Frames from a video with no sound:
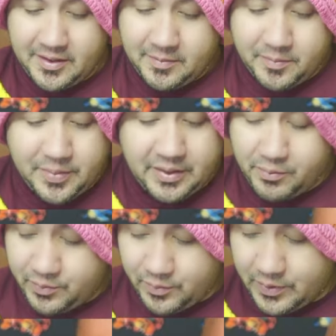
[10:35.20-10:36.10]
but
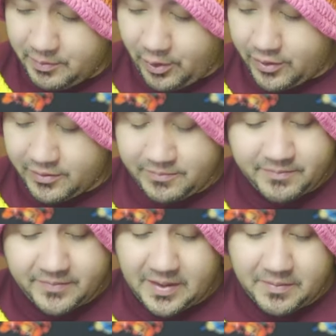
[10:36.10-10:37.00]
we bought them.
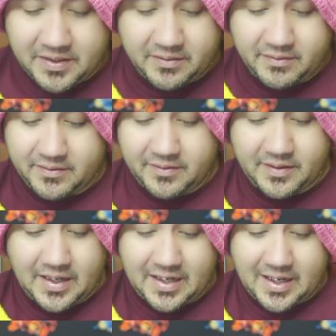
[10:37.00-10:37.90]
I mean,
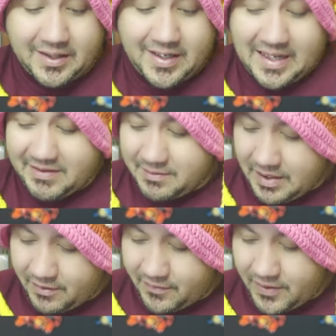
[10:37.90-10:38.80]
I, I gave some
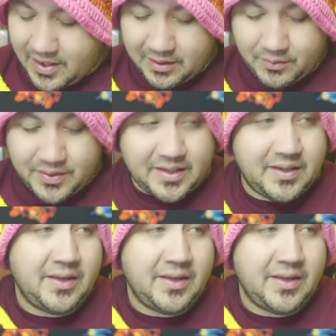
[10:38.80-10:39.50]
out for Halloween.